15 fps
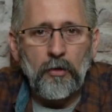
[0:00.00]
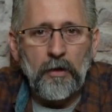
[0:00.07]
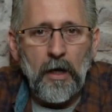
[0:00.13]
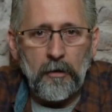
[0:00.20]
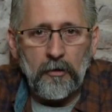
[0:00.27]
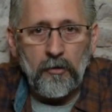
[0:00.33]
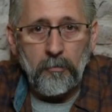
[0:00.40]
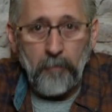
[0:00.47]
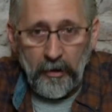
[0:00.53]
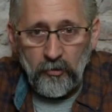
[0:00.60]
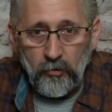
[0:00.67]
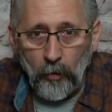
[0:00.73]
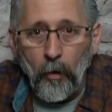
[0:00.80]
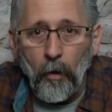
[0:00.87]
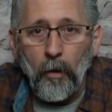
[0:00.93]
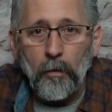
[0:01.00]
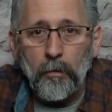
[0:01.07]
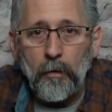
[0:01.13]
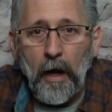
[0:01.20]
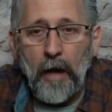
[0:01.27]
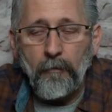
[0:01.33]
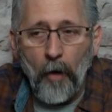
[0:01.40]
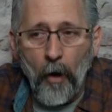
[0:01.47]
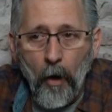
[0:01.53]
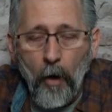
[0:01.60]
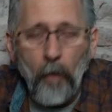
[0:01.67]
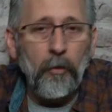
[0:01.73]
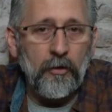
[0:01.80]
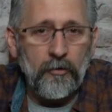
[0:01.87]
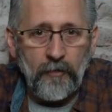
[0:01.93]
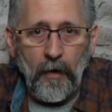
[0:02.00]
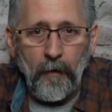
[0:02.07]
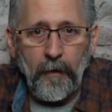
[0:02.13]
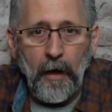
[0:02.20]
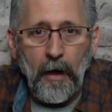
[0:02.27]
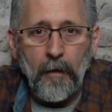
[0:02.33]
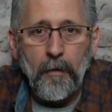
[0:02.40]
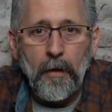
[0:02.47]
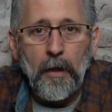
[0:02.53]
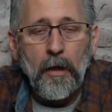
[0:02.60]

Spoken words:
get to my soul. I always felt that.